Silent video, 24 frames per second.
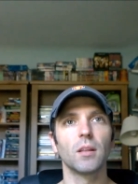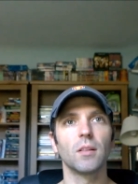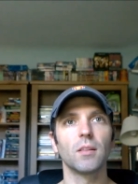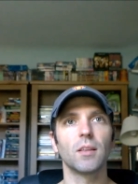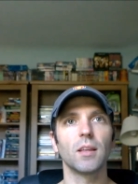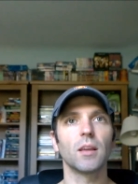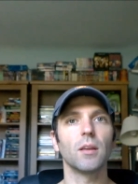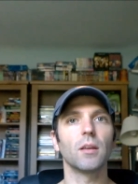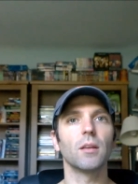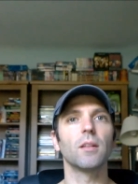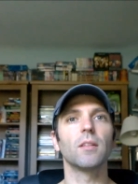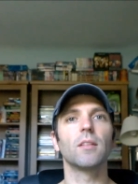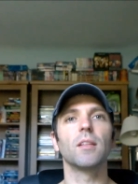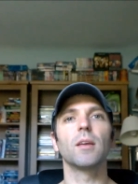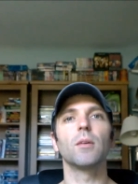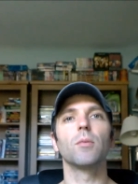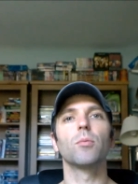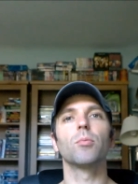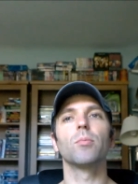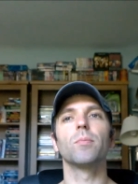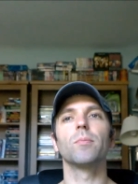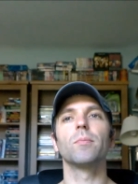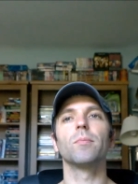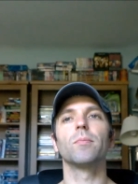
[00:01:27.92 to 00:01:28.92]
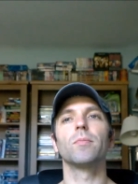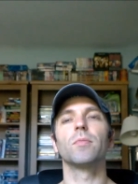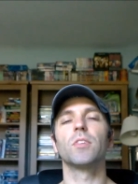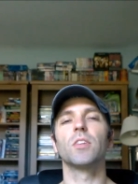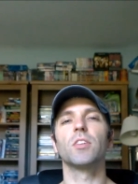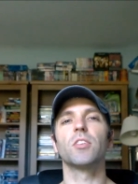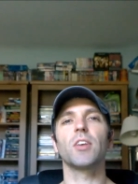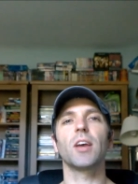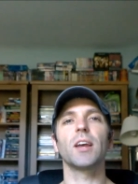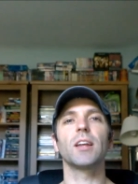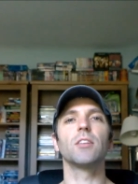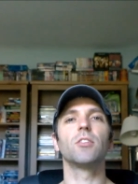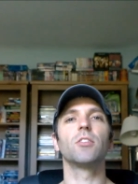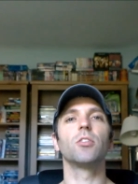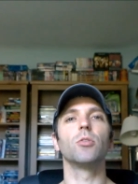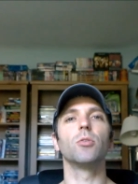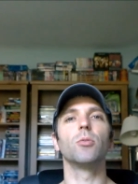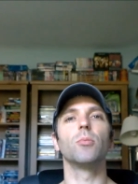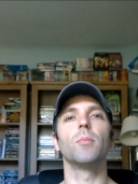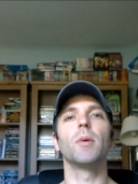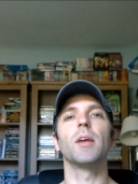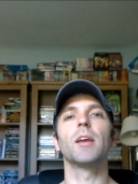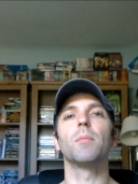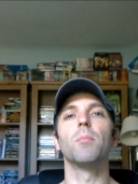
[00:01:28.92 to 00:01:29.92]
they, they decided
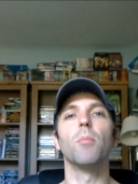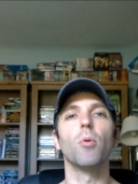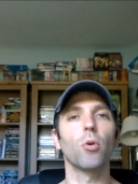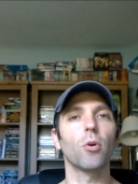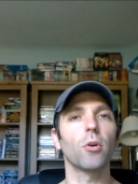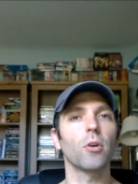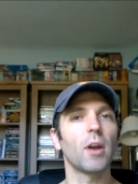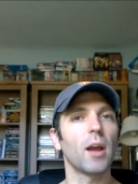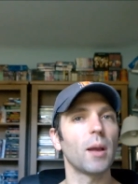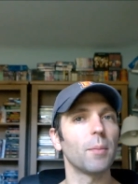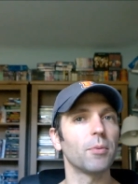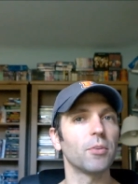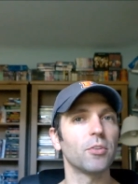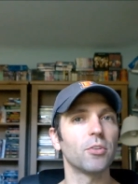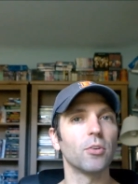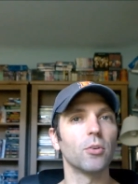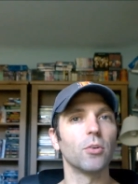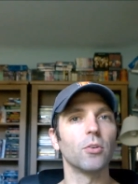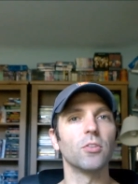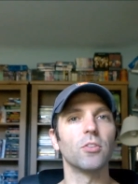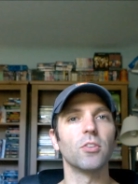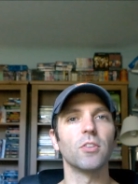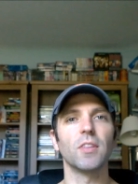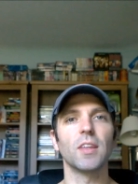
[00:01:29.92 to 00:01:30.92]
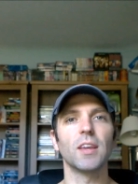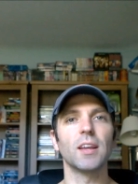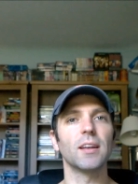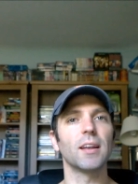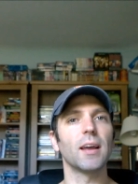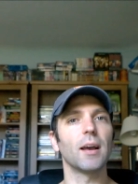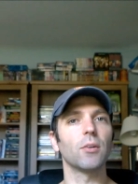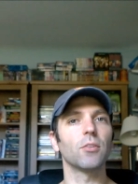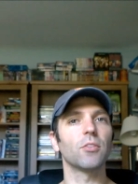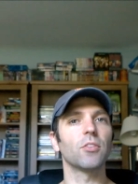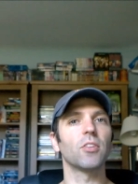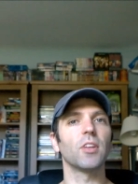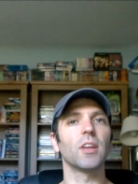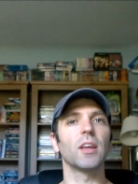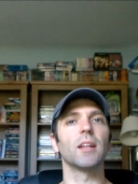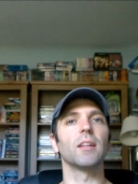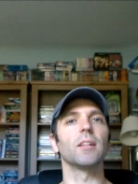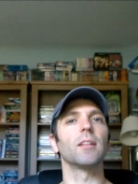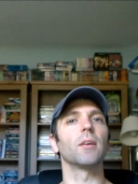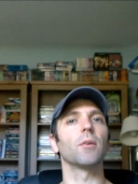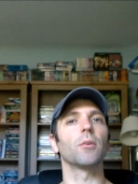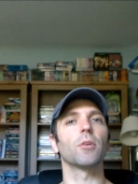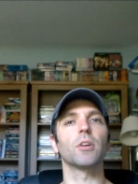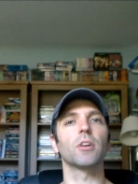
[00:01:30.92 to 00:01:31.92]
to make more episodes, and they announced that,
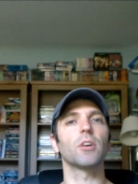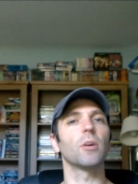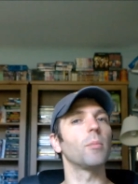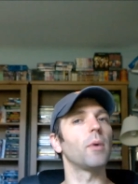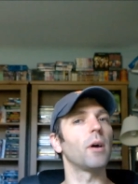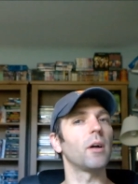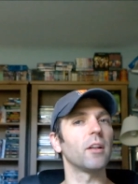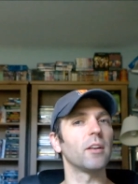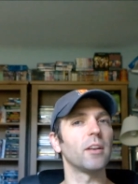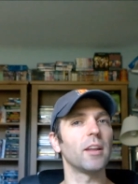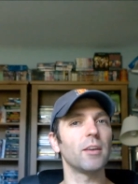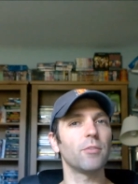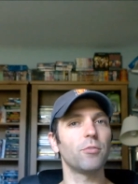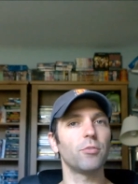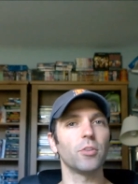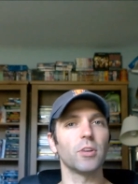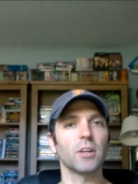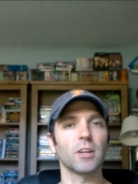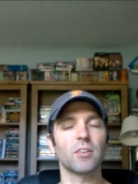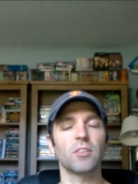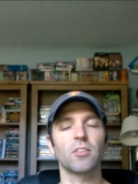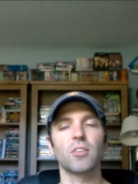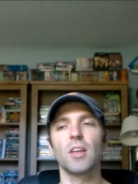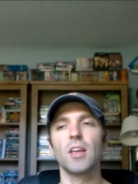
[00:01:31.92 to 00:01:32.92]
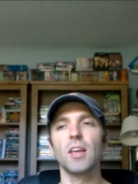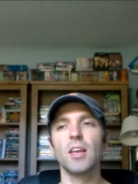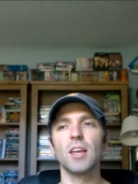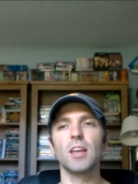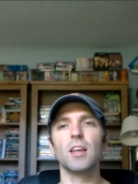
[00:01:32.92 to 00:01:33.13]
and they were going to come out on Netflix.